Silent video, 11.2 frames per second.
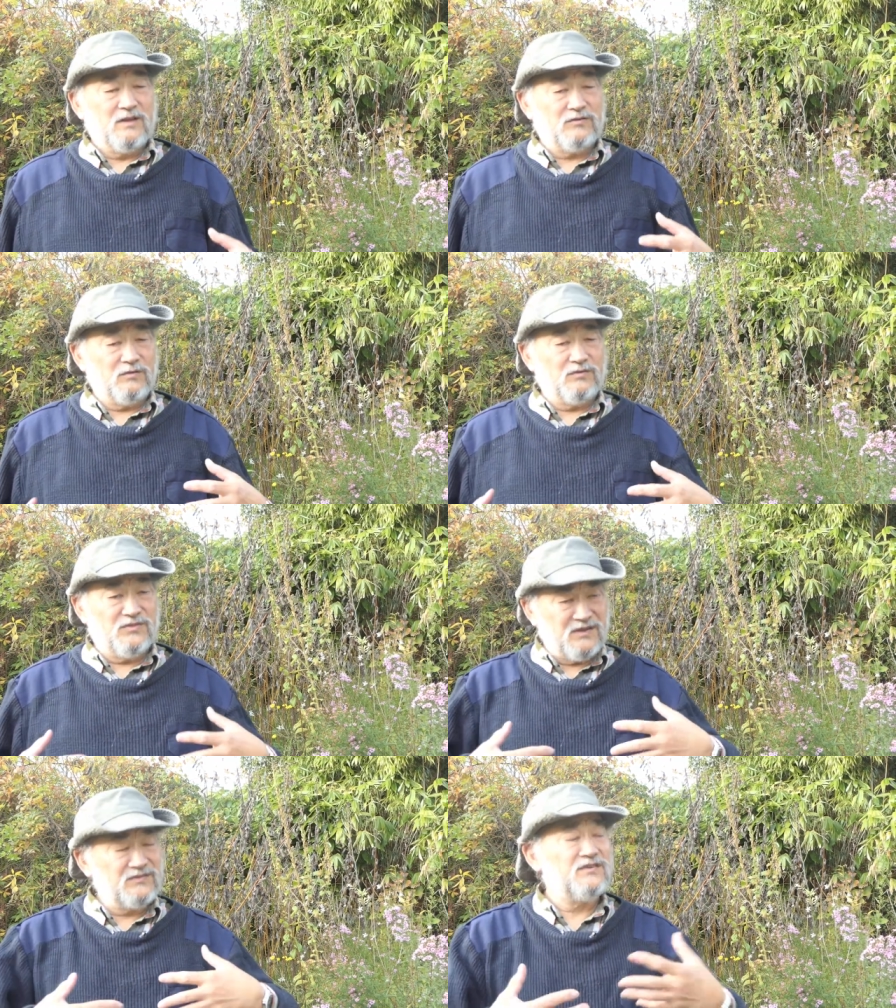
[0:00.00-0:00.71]
So
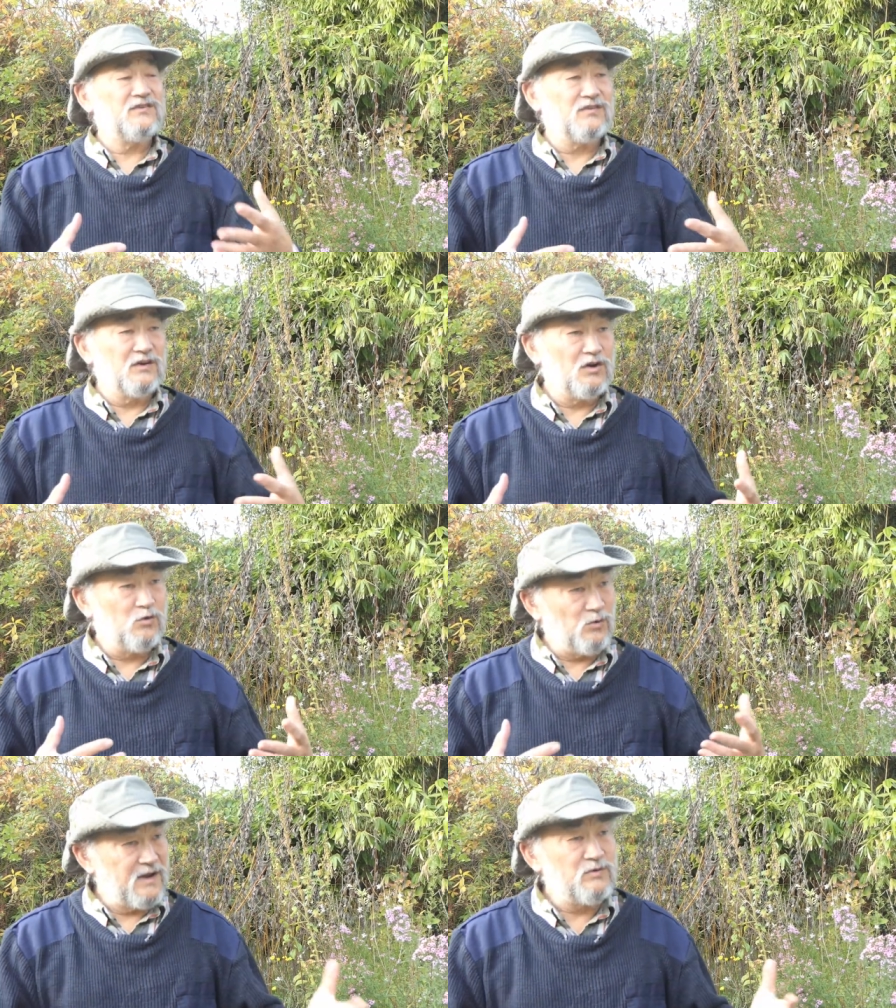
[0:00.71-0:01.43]
this is the
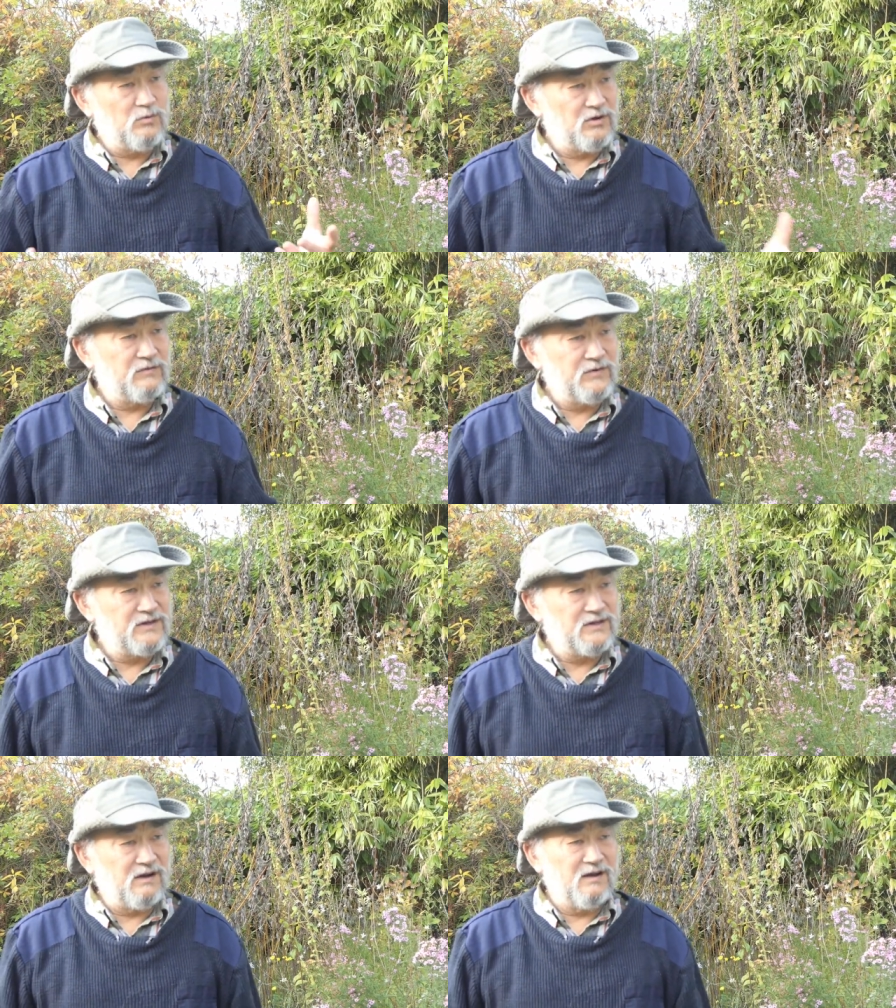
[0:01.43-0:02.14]
great work of
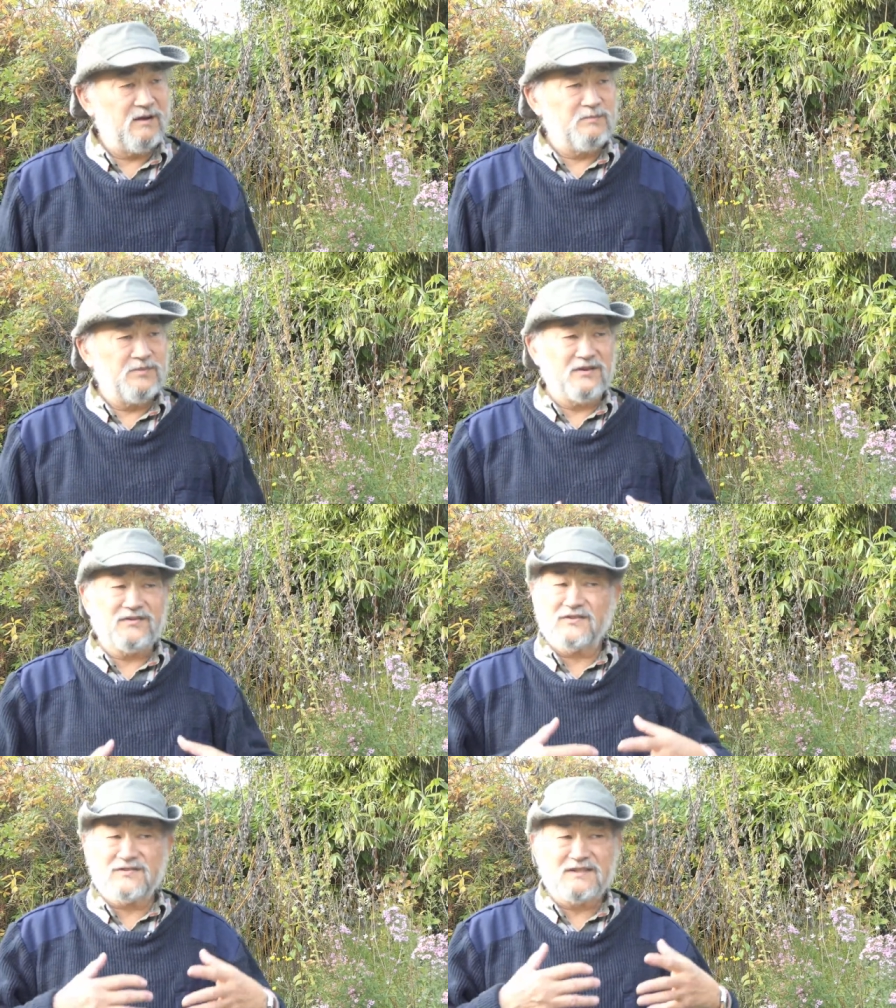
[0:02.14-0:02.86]
our time.
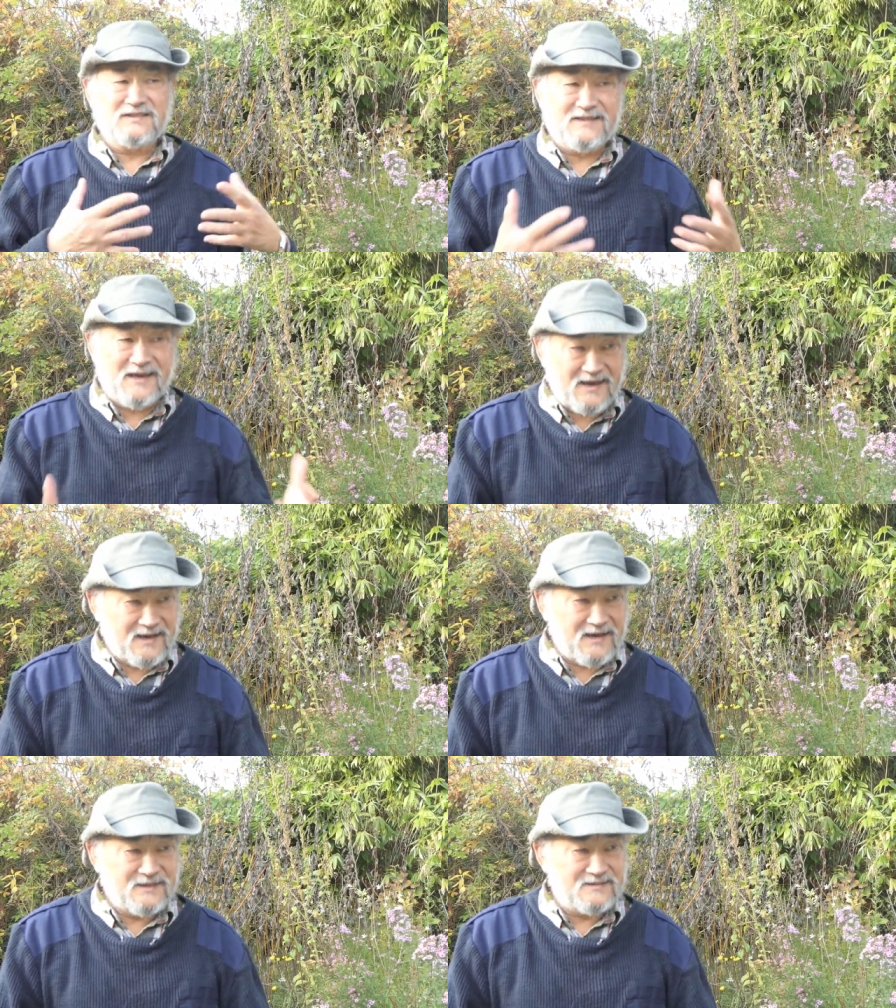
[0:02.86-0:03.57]
This is the
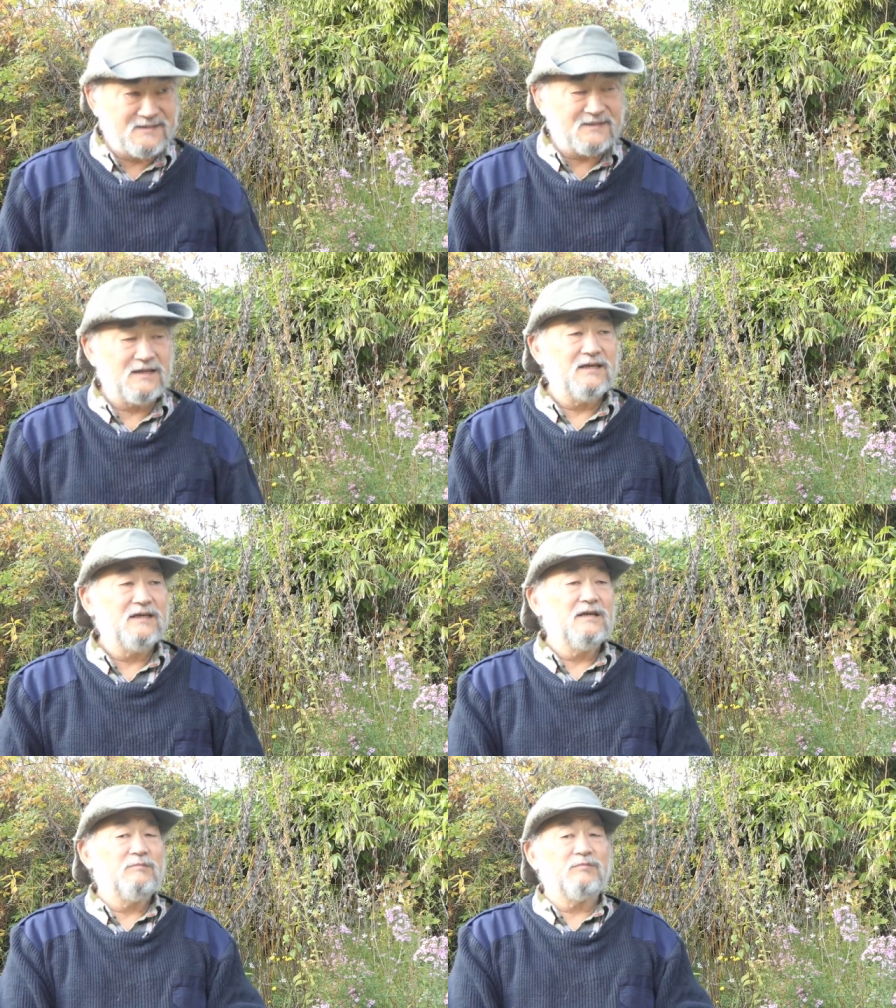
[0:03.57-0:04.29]
task
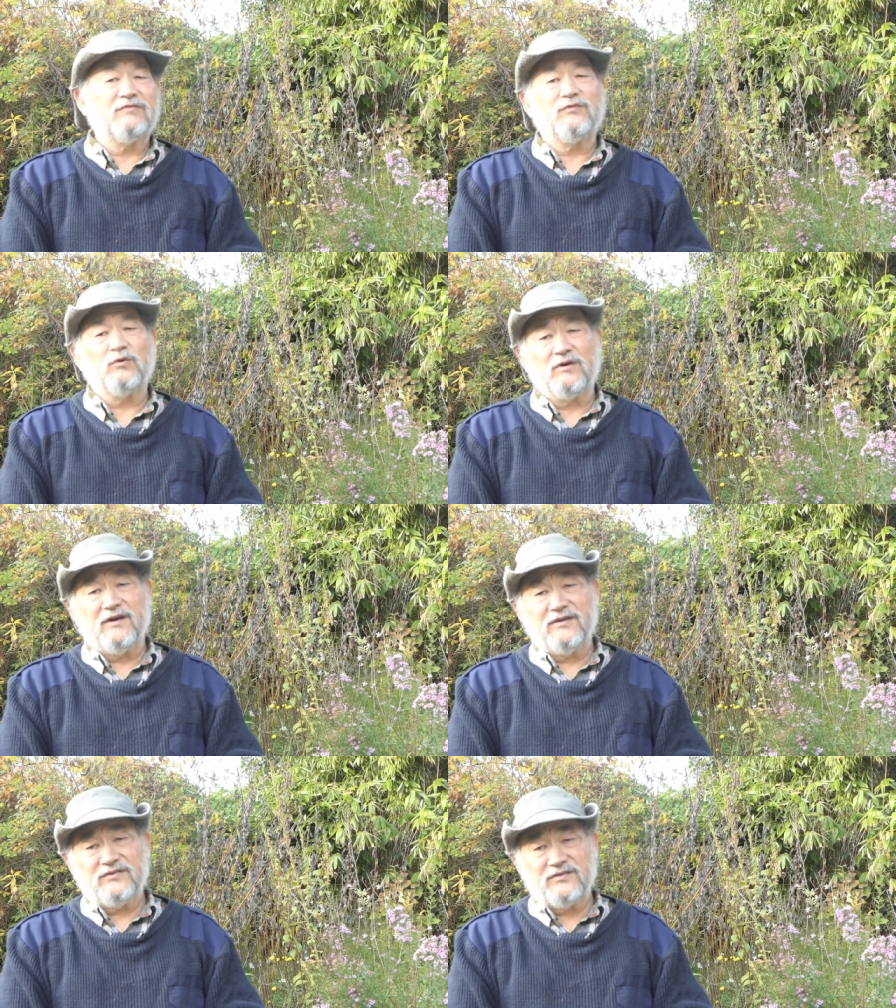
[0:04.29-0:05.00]

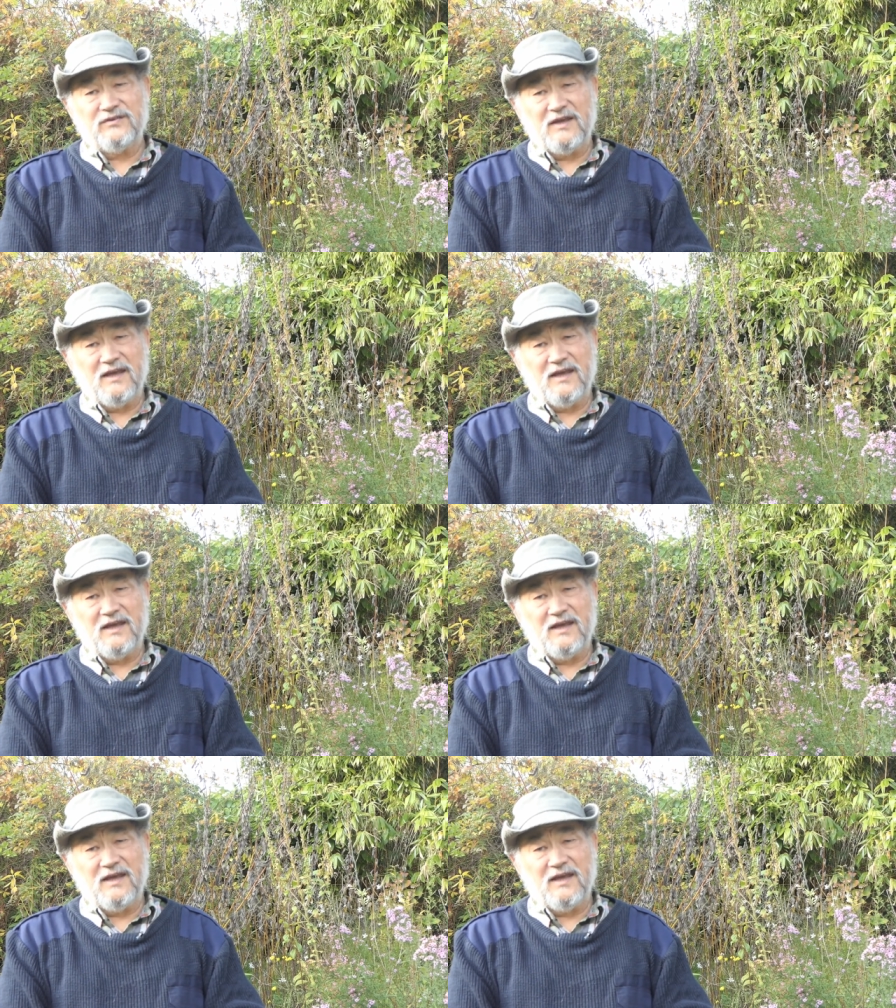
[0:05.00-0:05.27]
before us.